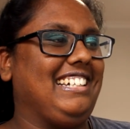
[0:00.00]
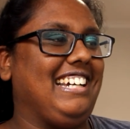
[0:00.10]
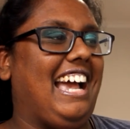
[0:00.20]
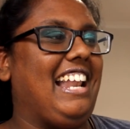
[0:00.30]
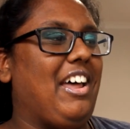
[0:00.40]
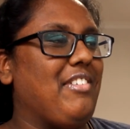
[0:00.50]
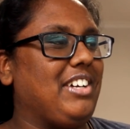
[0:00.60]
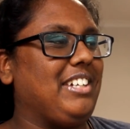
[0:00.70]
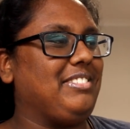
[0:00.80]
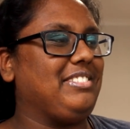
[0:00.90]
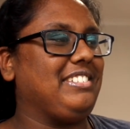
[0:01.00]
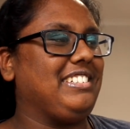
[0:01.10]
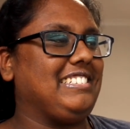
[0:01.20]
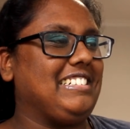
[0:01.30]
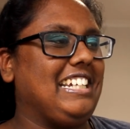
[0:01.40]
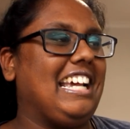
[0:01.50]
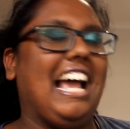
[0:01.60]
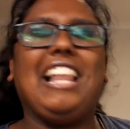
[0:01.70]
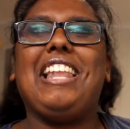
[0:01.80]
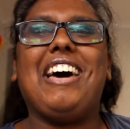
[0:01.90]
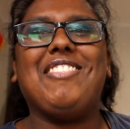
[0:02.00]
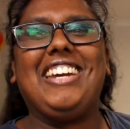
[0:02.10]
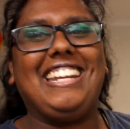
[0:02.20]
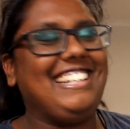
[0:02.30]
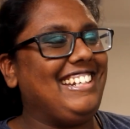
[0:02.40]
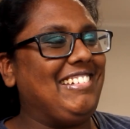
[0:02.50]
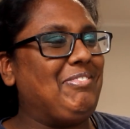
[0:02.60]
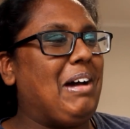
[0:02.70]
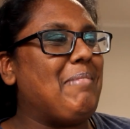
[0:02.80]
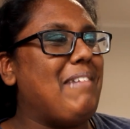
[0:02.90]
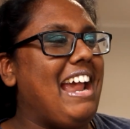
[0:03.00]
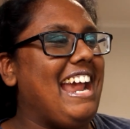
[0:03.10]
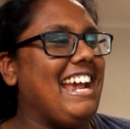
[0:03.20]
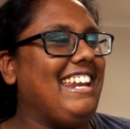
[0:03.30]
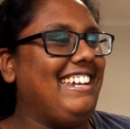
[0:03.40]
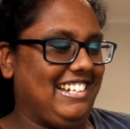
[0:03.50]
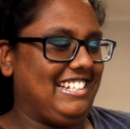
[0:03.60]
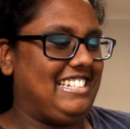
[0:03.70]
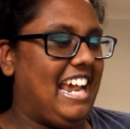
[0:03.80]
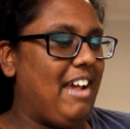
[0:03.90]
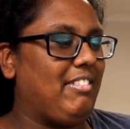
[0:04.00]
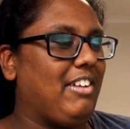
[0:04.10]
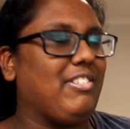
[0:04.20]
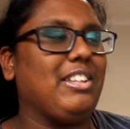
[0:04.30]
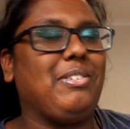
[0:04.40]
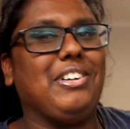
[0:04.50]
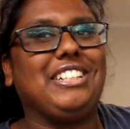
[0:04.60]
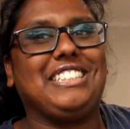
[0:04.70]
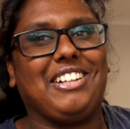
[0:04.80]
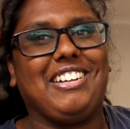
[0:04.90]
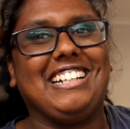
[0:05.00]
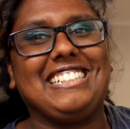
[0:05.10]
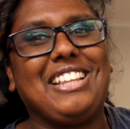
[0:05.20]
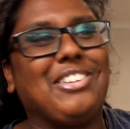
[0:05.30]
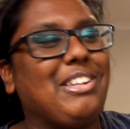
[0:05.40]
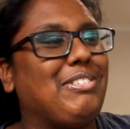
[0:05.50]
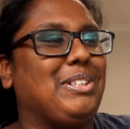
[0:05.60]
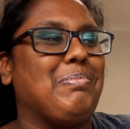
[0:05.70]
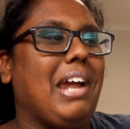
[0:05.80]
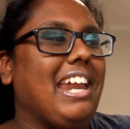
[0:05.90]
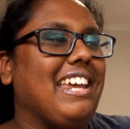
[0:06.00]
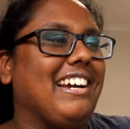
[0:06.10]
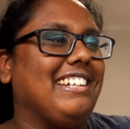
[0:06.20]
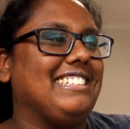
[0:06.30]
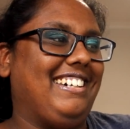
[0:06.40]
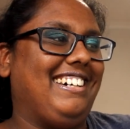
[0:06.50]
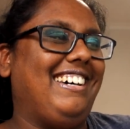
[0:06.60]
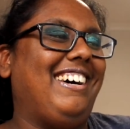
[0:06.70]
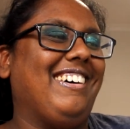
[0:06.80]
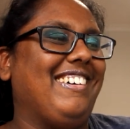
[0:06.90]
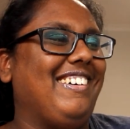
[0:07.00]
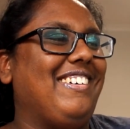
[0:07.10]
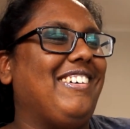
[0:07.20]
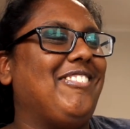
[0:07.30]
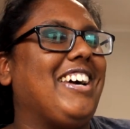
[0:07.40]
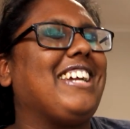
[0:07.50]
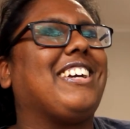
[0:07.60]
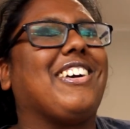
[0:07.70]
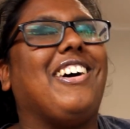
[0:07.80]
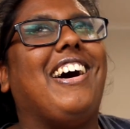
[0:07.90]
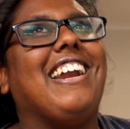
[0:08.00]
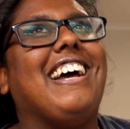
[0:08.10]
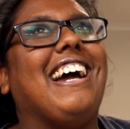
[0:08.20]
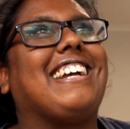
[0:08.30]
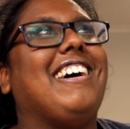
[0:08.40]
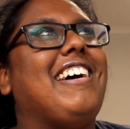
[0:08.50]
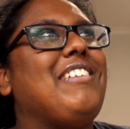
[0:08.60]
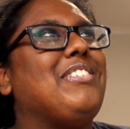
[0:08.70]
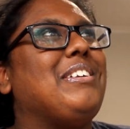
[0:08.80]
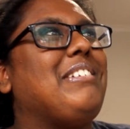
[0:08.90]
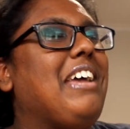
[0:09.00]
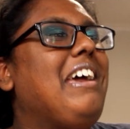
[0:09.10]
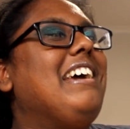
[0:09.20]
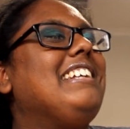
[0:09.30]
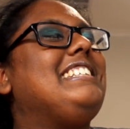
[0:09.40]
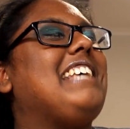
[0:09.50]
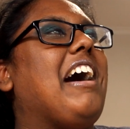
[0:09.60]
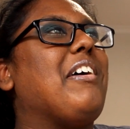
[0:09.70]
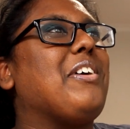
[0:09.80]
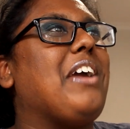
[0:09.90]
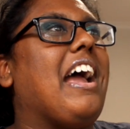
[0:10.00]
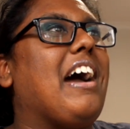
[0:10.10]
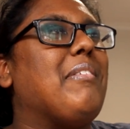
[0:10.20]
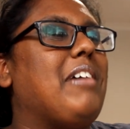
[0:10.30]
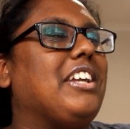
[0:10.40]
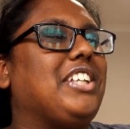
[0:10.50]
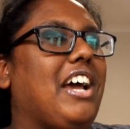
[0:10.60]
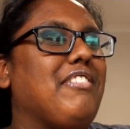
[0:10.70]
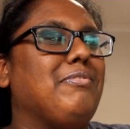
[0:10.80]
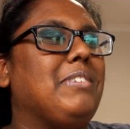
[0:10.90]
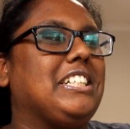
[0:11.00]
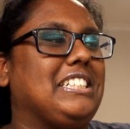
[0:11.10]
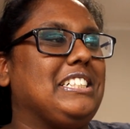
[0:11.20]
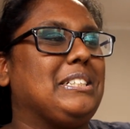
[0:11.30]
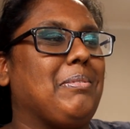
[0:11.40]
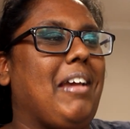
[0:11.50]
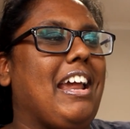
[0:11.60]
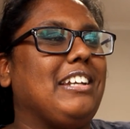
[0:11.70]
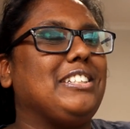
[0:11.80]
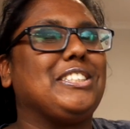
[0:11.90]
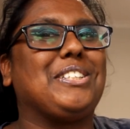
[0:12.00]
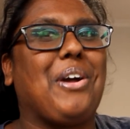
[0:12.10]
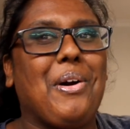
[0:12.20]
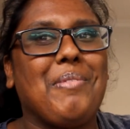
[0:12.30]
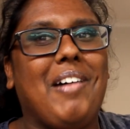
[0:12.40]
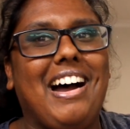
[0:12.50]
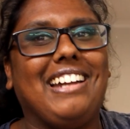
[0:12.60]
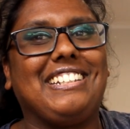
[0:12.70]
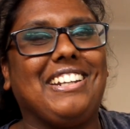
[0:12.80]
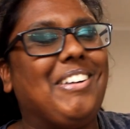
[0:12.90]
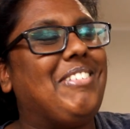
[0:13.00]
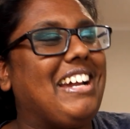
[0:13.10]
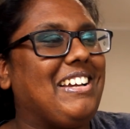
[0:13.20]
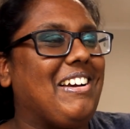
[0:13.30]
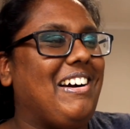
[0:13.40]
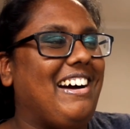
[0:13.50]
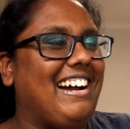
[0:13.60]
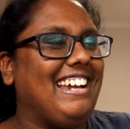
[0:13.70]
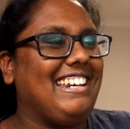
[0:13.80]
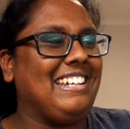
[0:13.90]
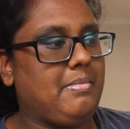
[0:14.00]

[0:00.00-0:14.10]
I love it. I love it. My man. Damn, they really were serious. I thought they were debating us. Oh my god. I can't even tell you how much I've missed this man so much. Oh my god.